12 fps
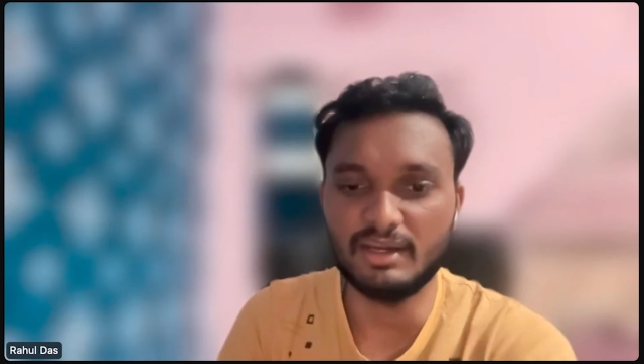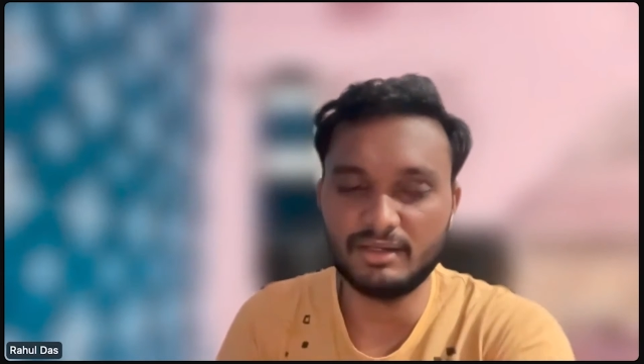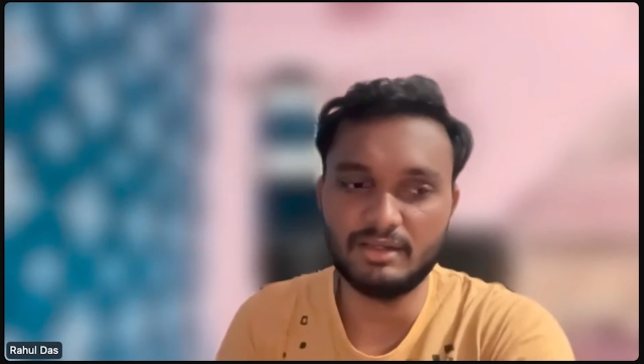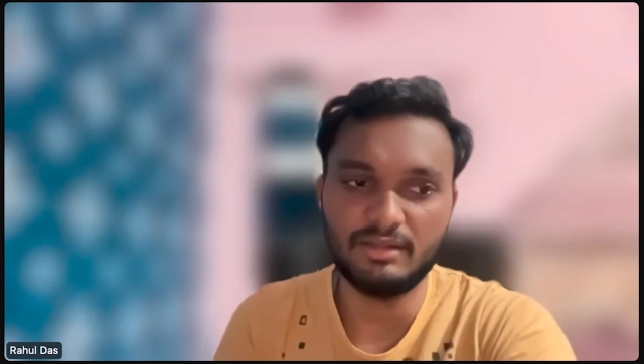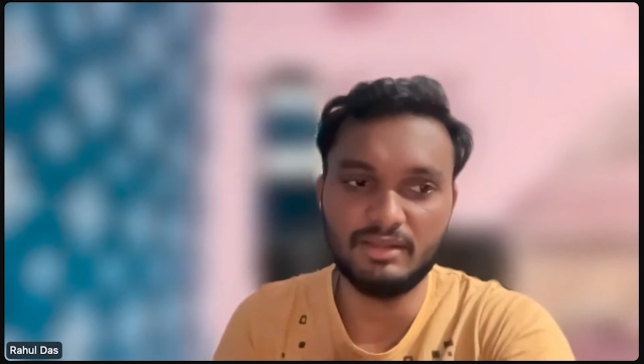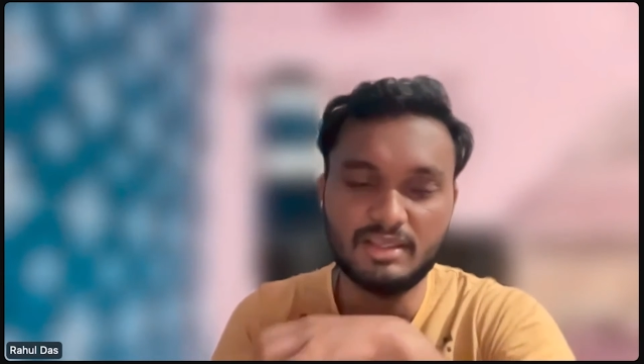
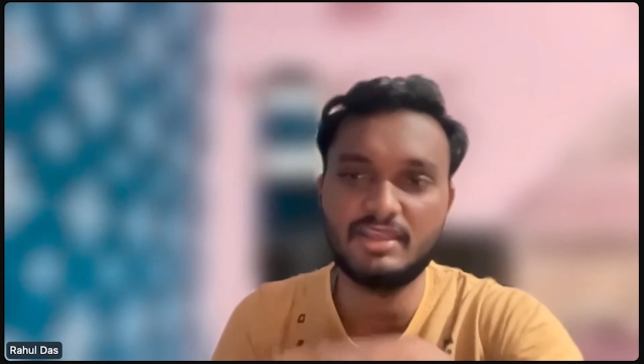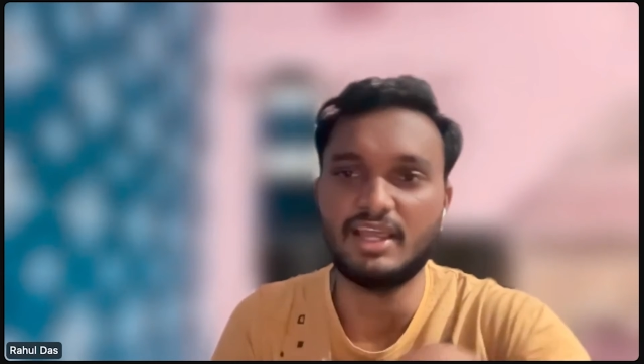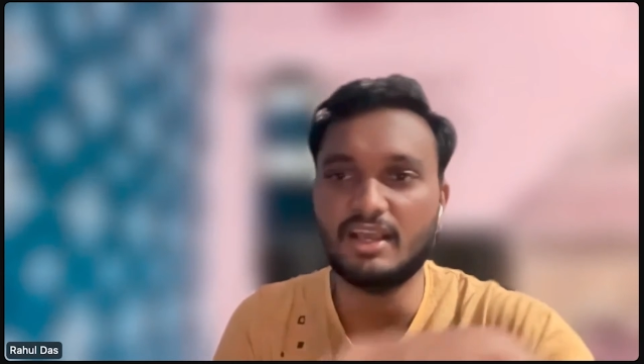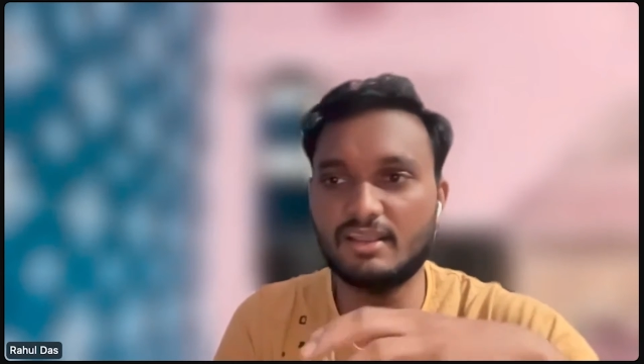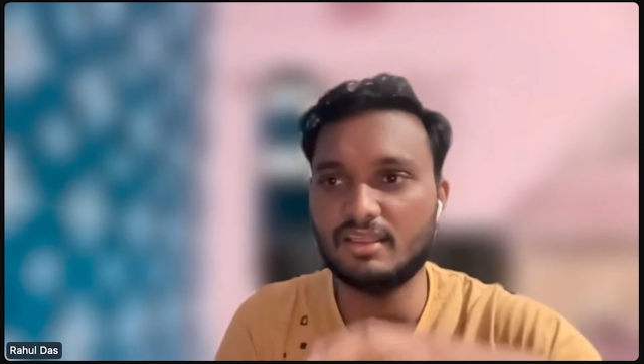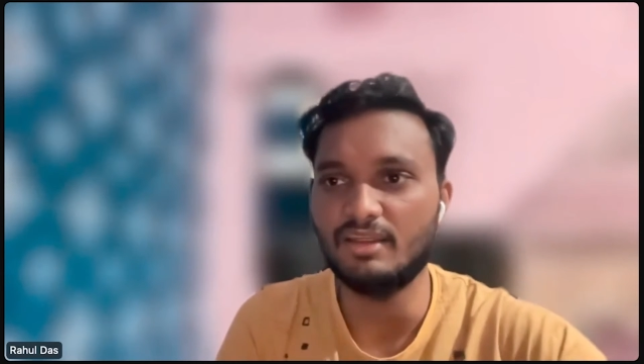It
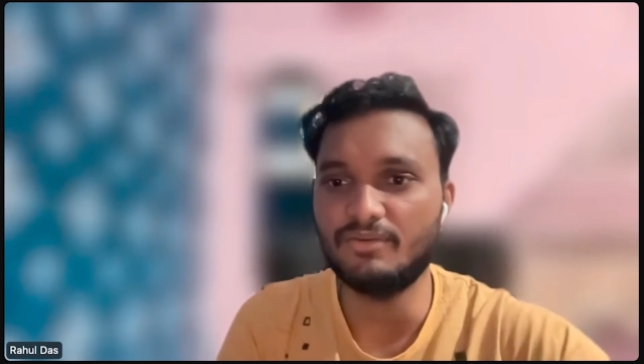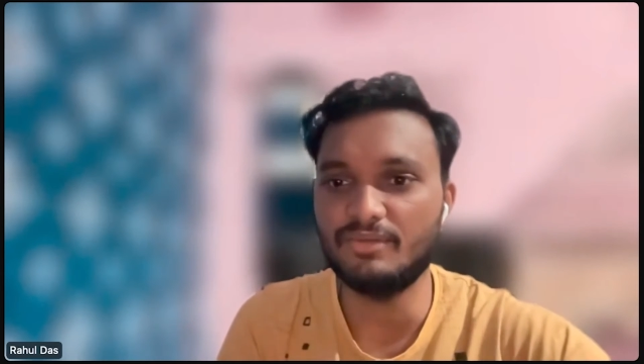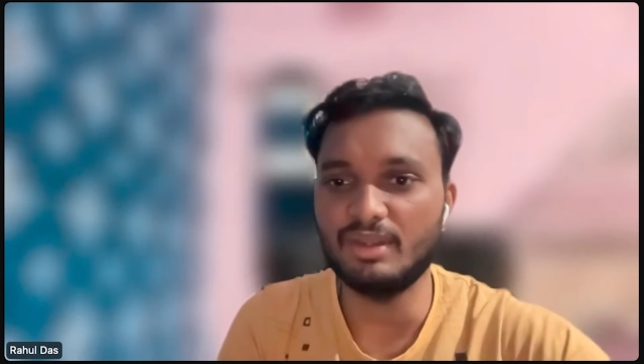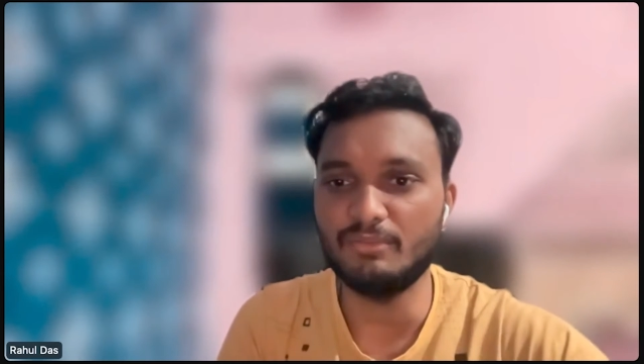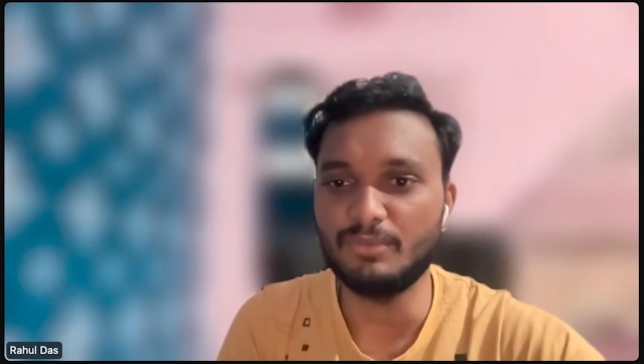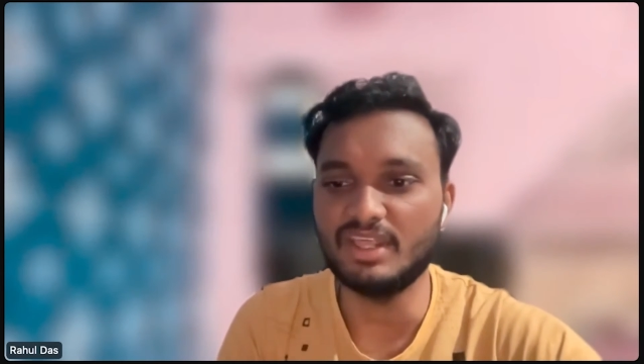just checks
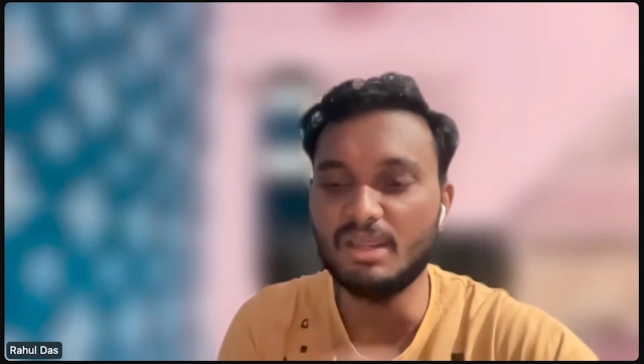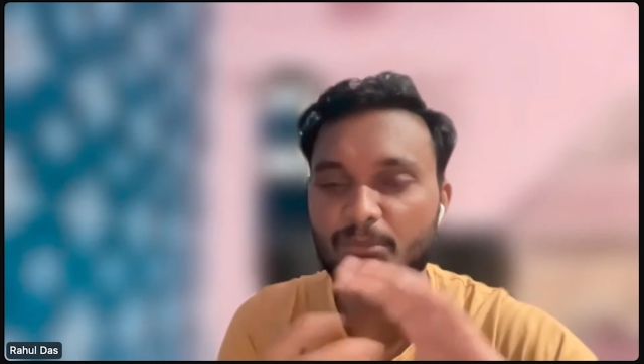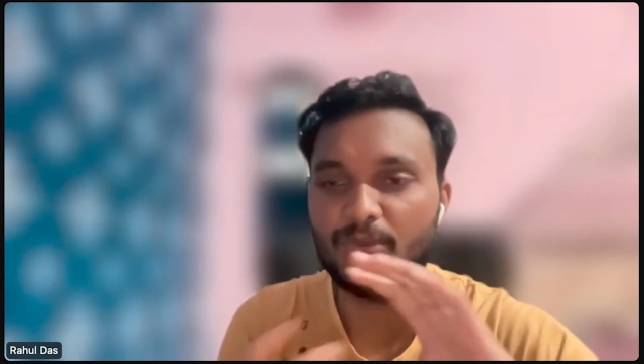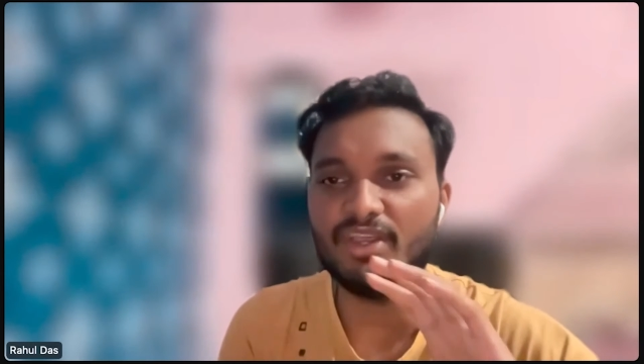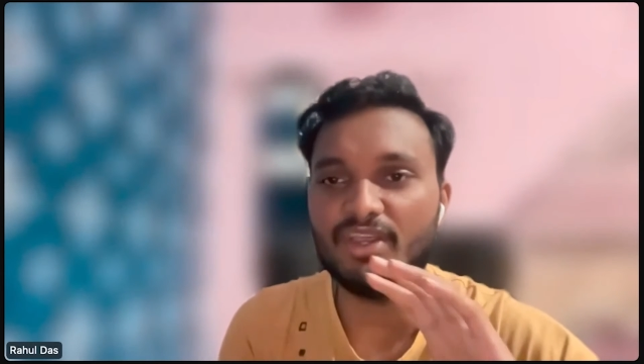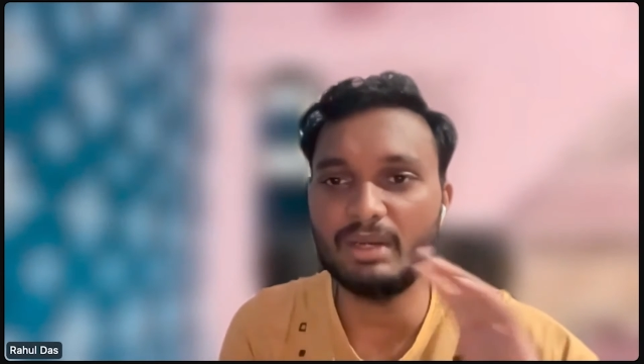if the
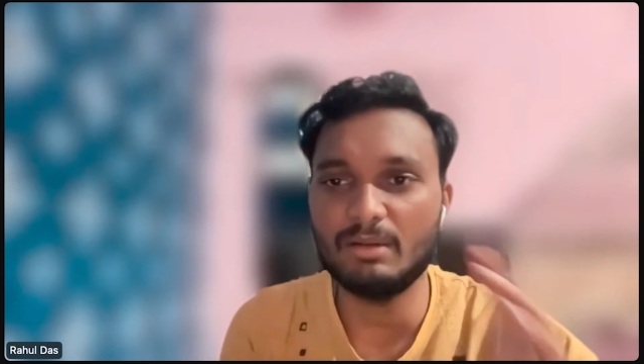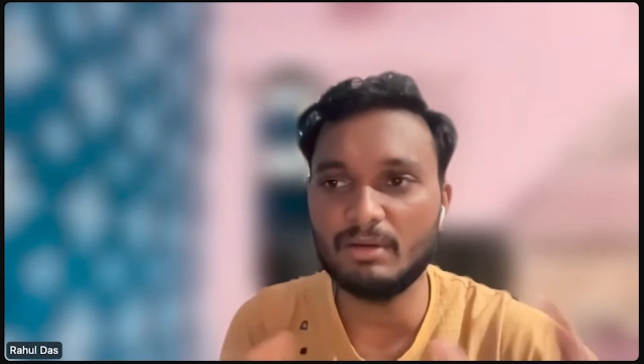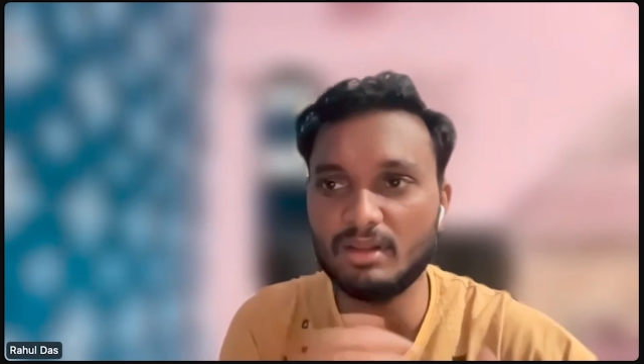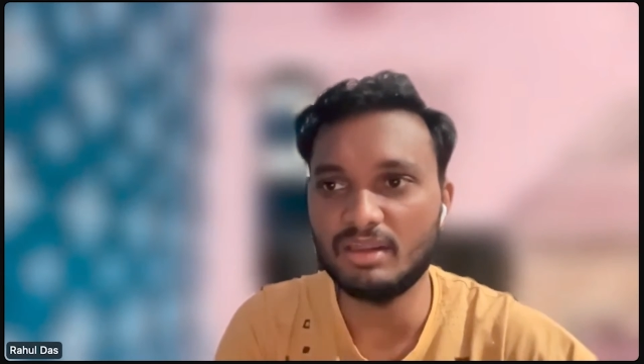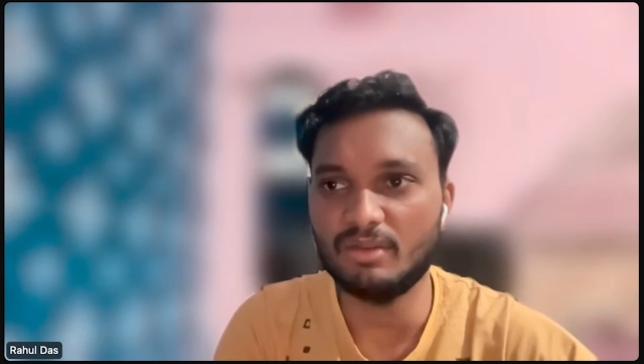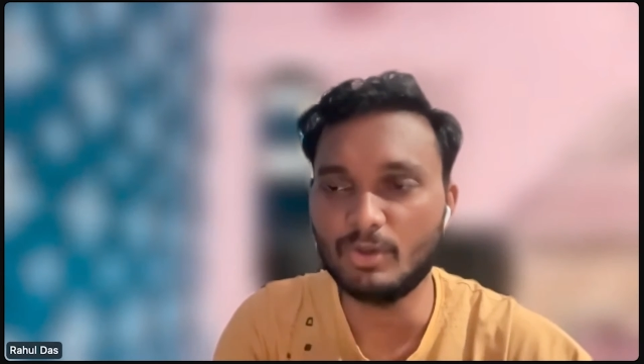same view is
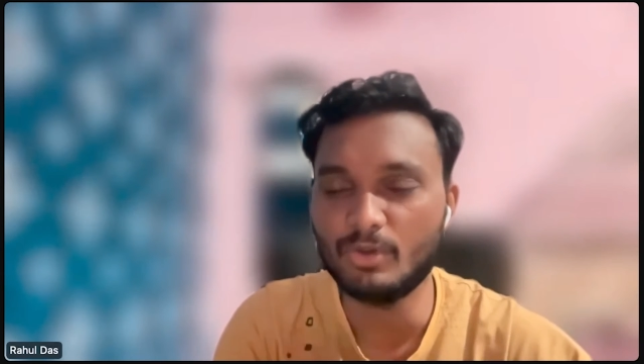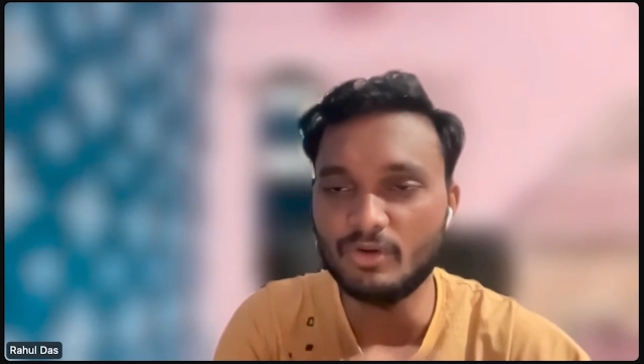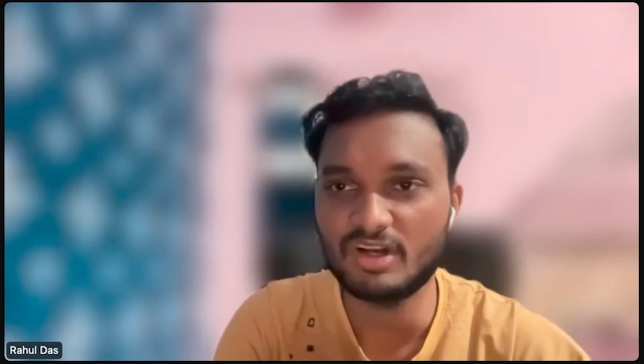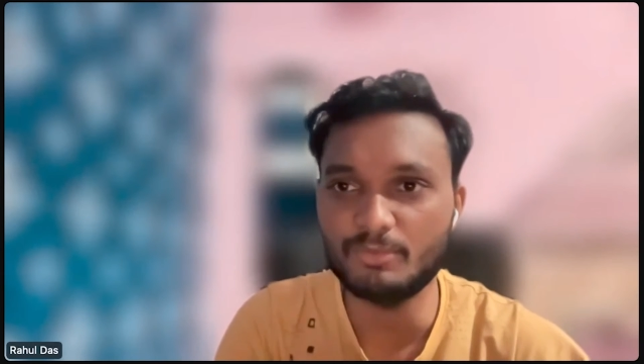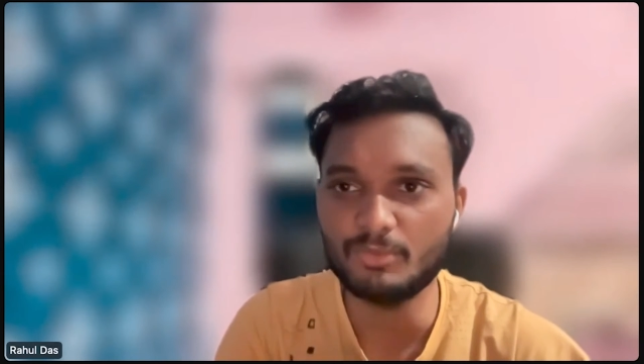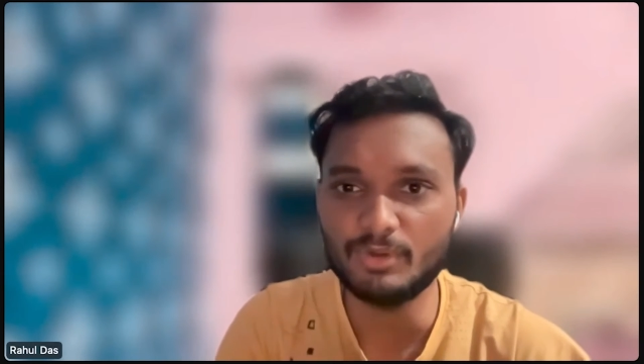available in the
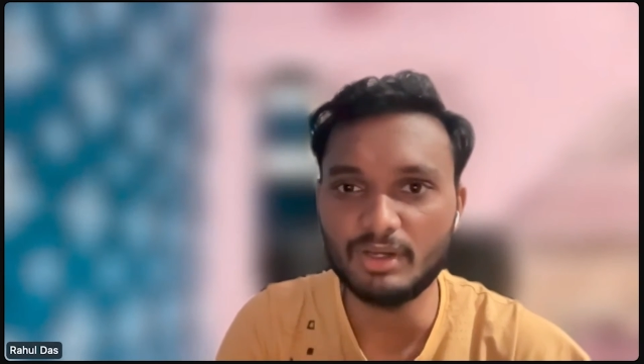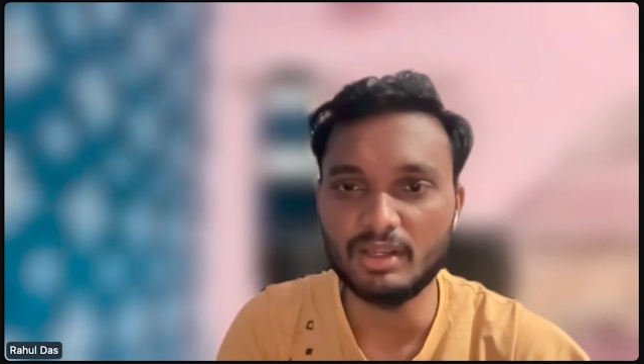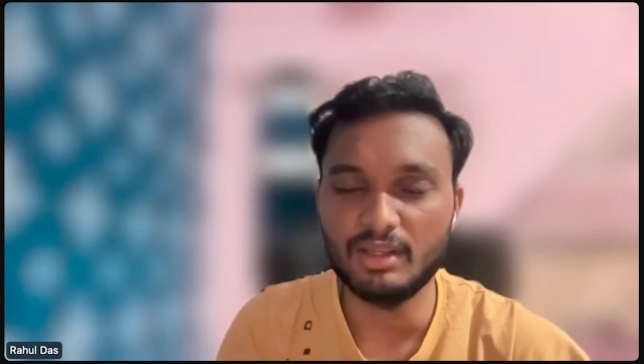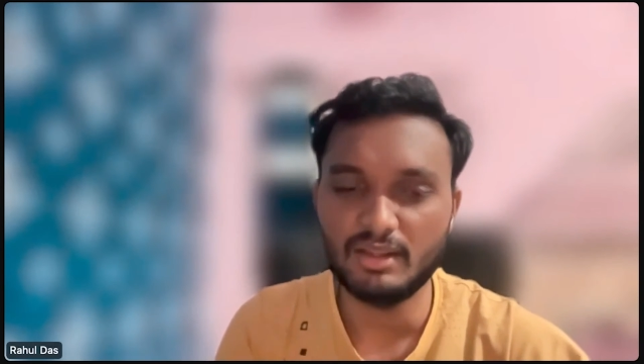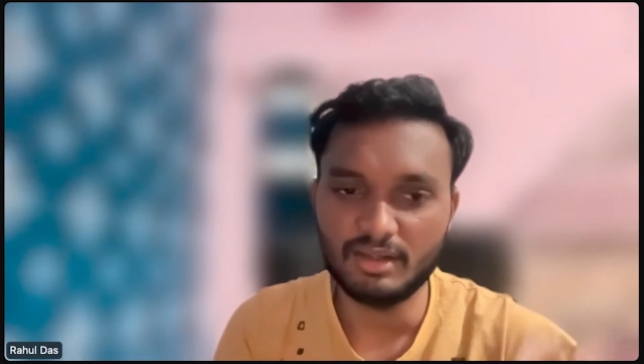ViewHolder pool.